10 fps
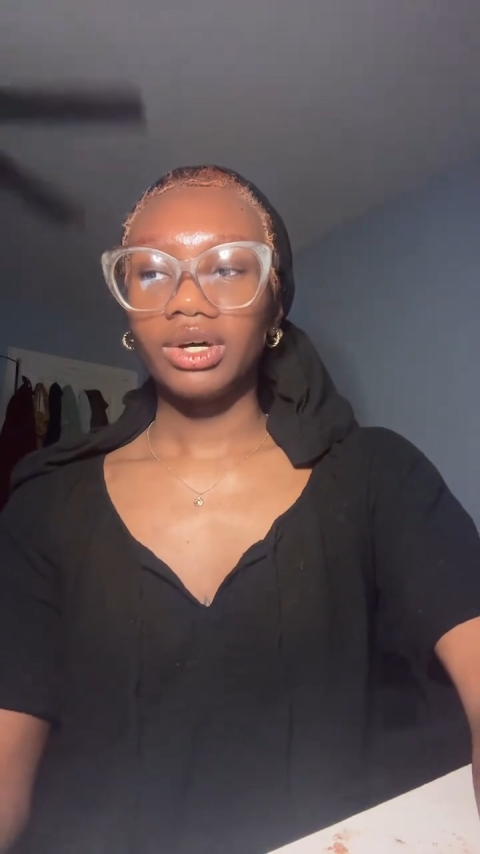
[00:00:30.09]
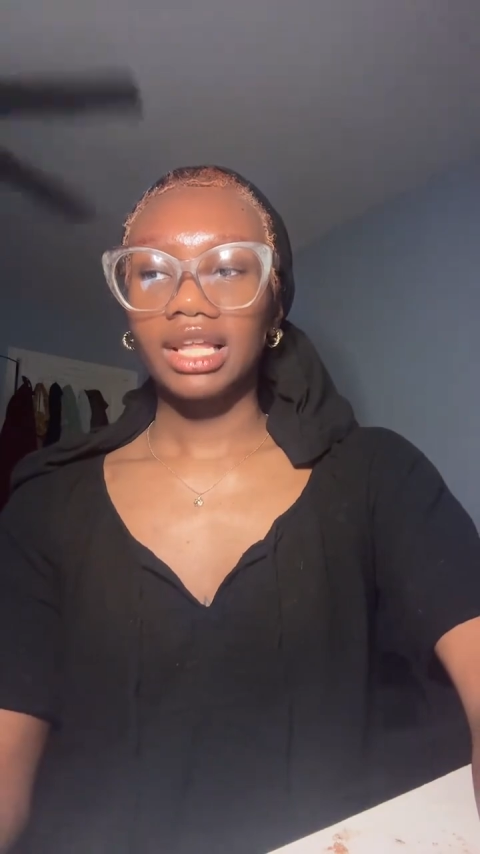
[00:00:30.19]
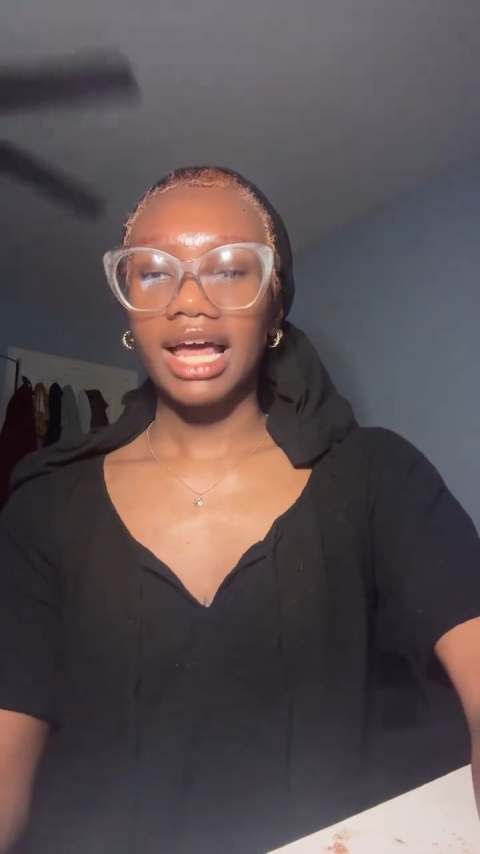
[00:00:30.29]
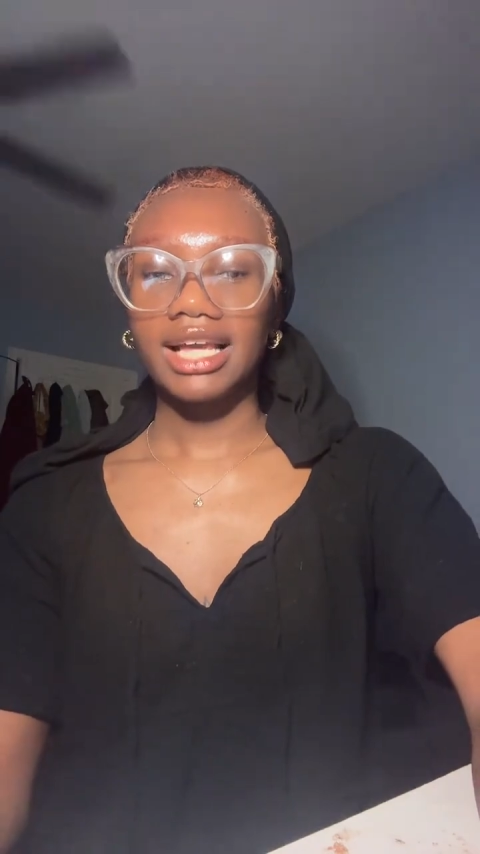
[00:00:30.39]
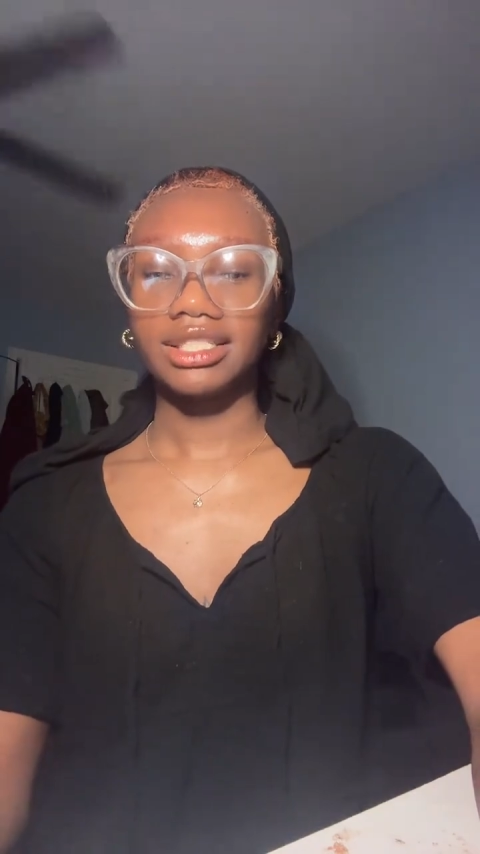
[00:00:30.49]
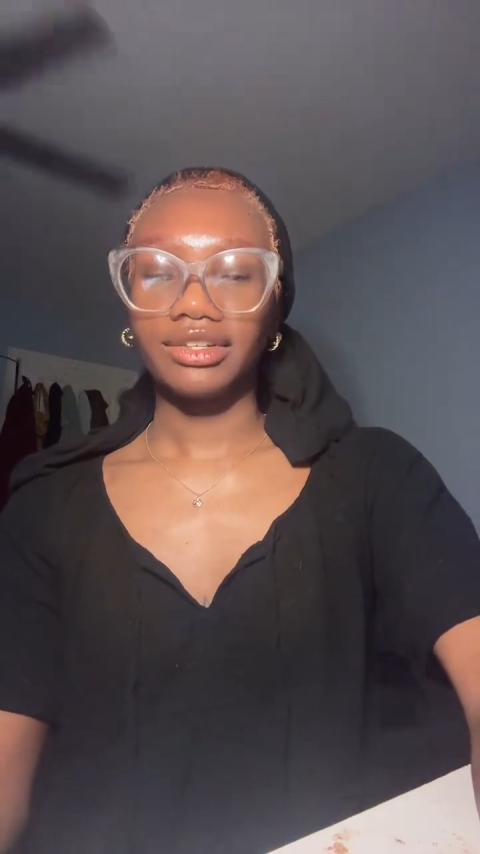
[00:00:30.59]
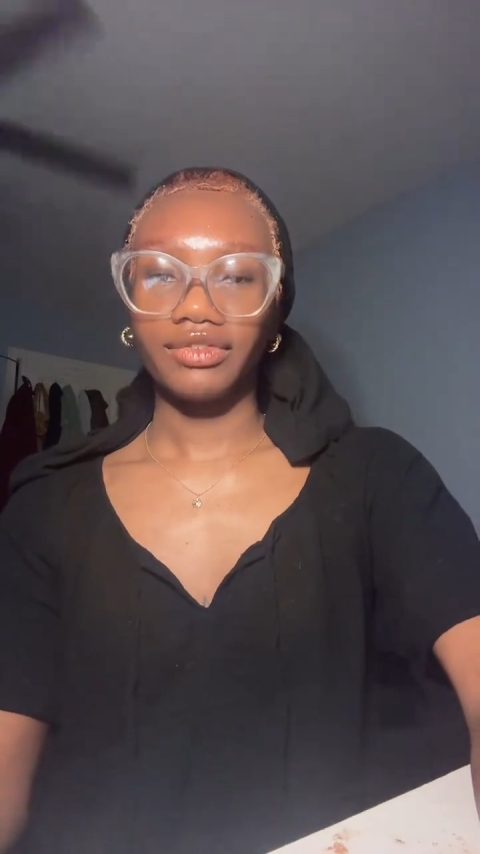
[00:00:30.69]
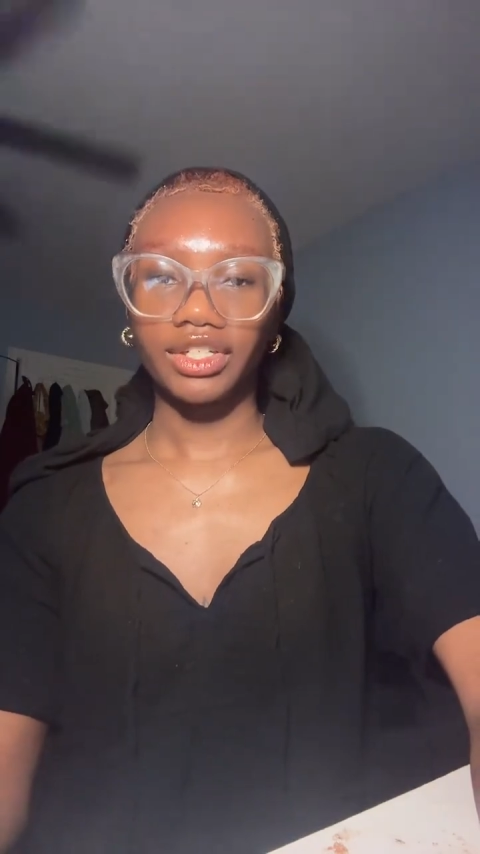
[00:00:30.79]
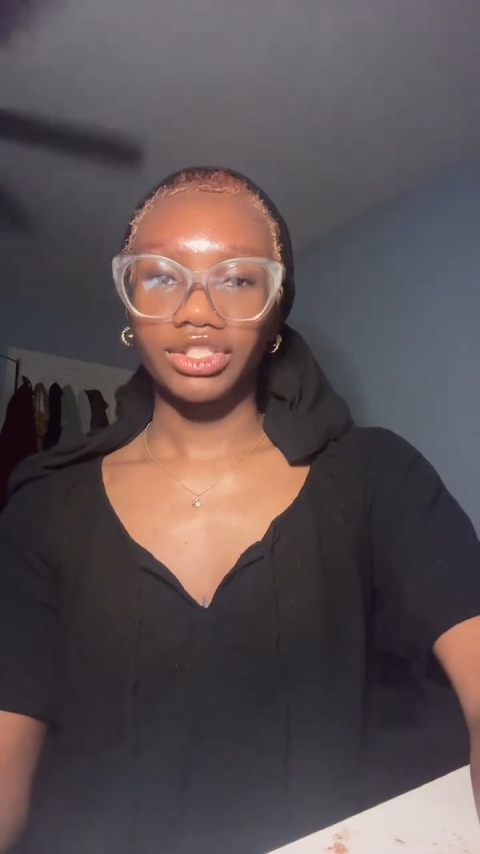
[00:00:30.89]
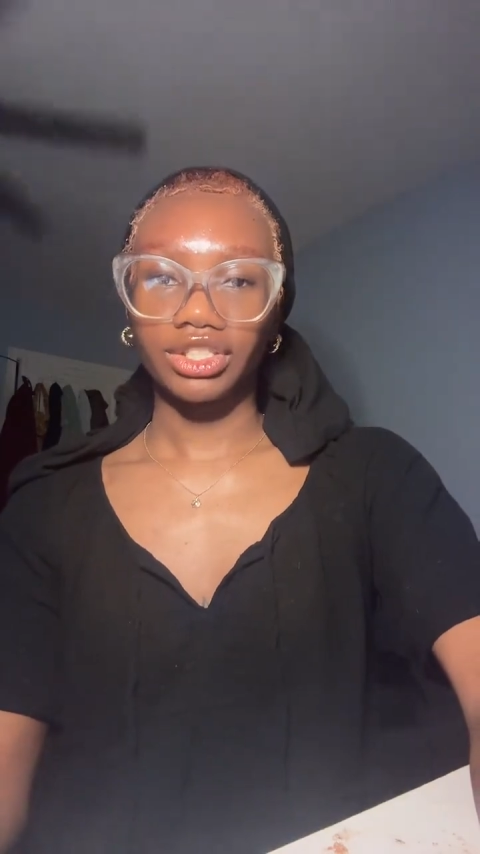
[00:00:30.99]
class
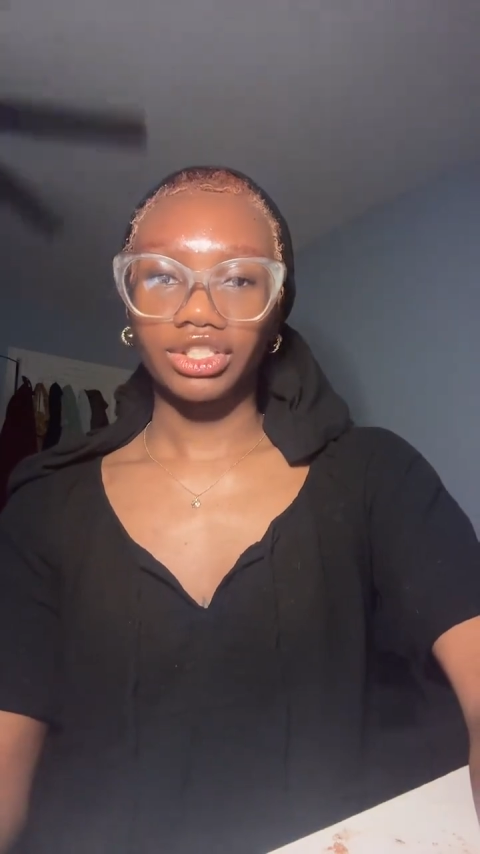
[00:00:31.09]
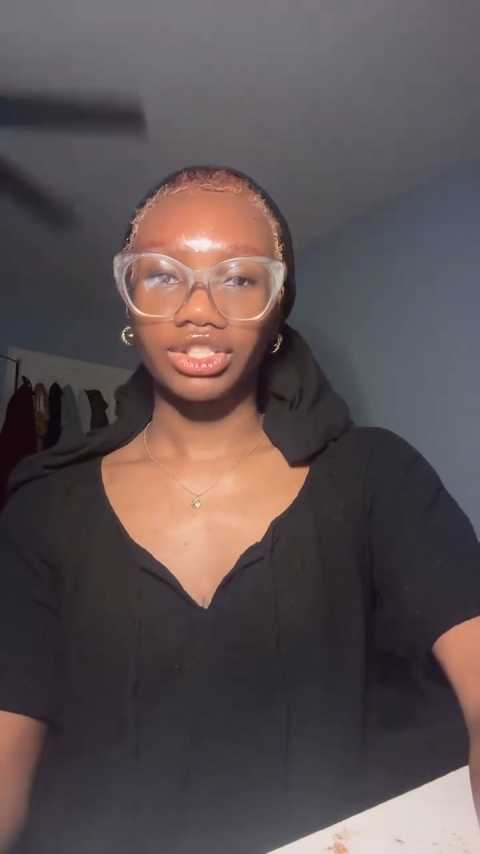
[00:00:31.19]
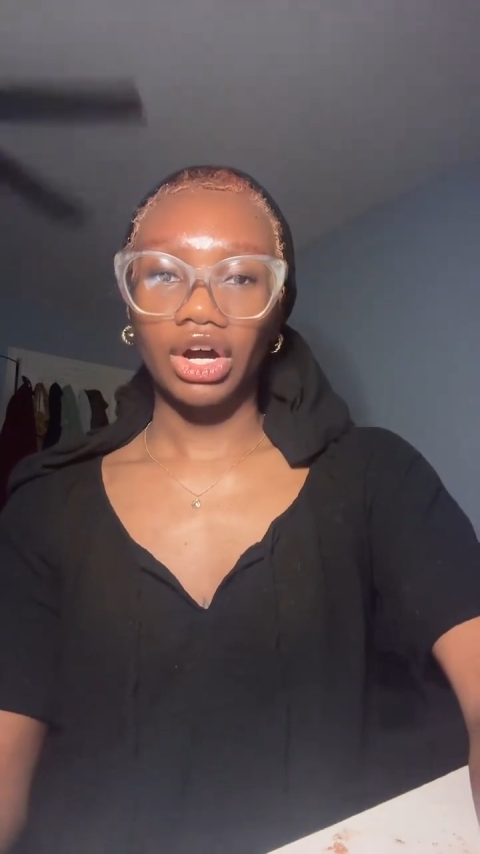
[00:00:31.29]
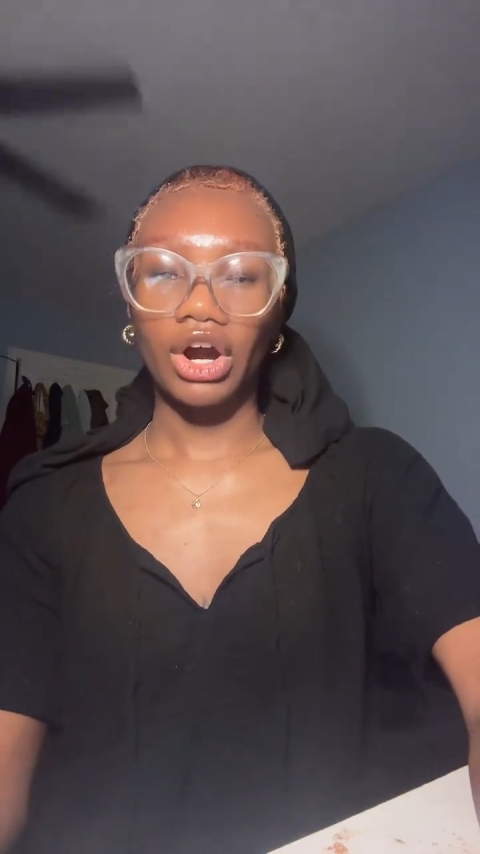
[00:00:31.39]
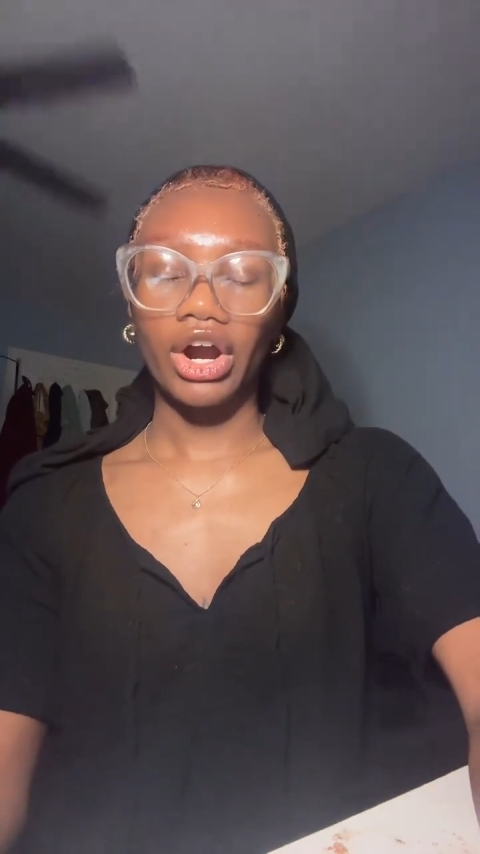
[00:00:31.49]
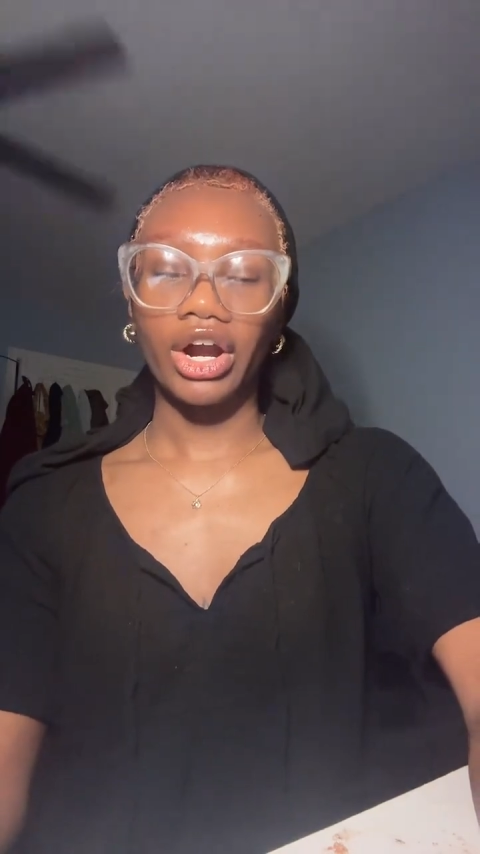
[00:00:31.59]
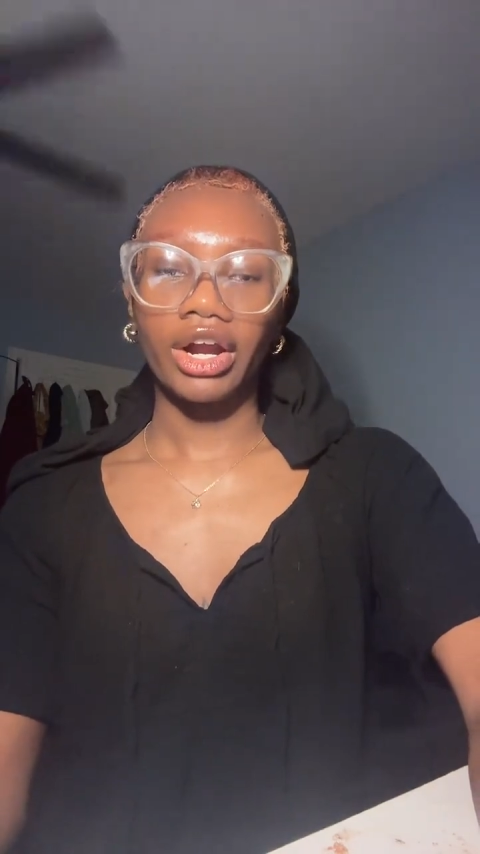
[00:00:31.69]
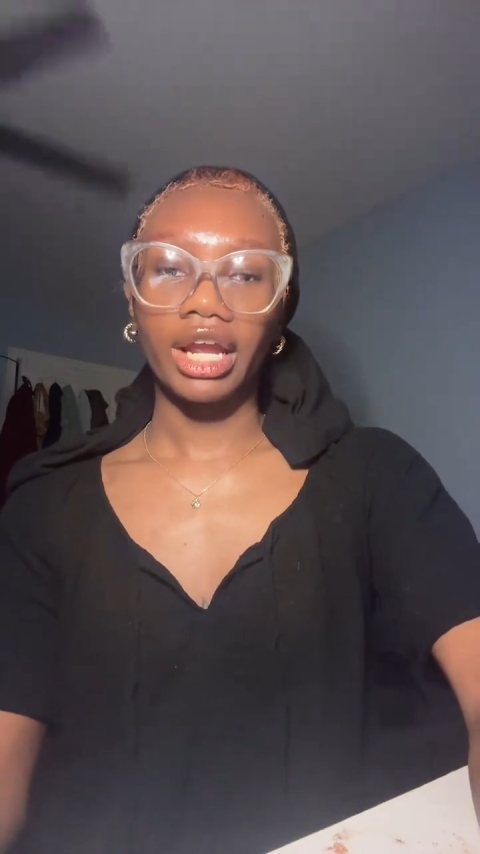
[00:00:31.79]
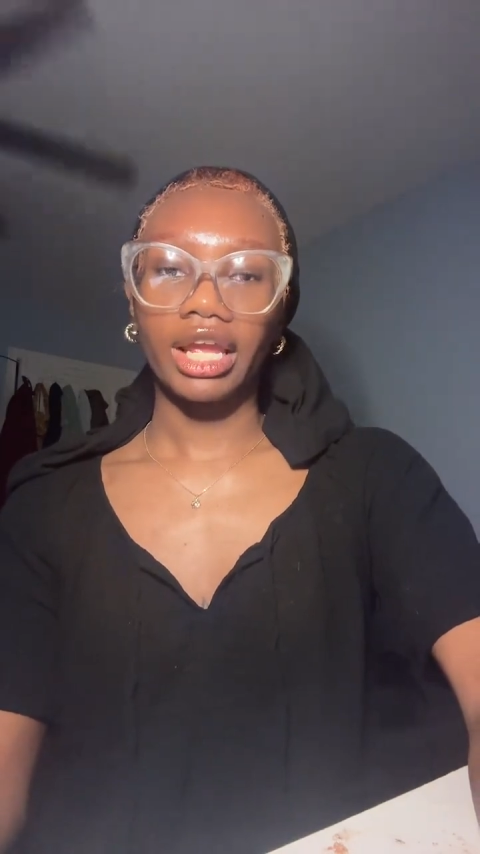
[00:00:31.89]
divisions are